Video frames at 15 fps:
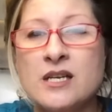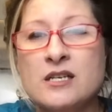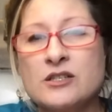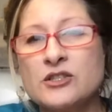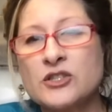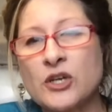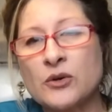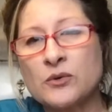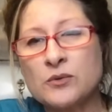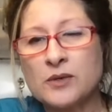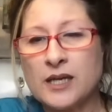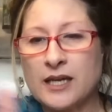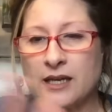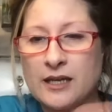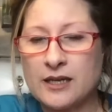So
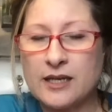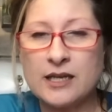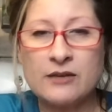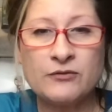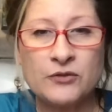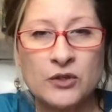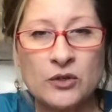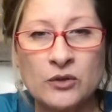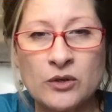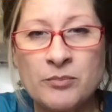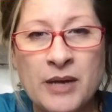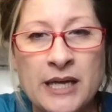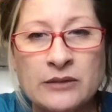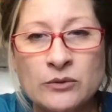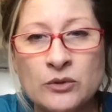if you're a
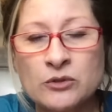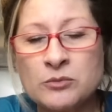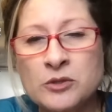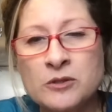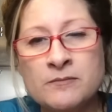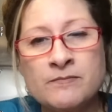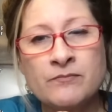pet groomer,